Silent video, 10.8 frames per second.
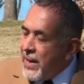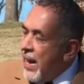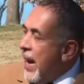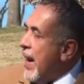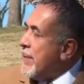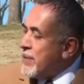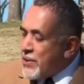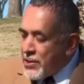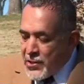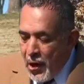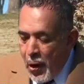and I'm
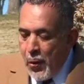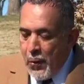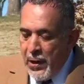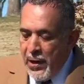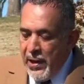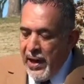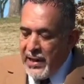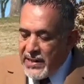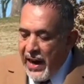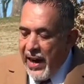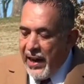so
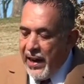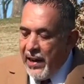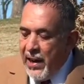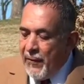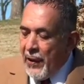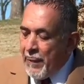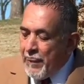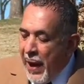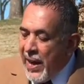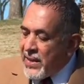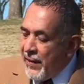excited for the
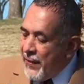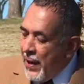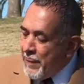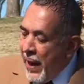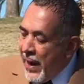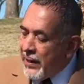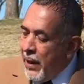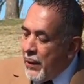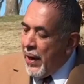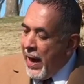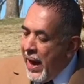positive impact they
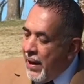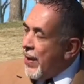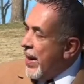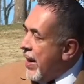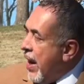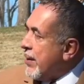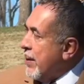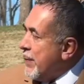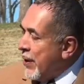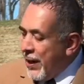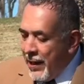have in our
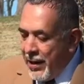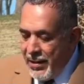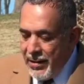community.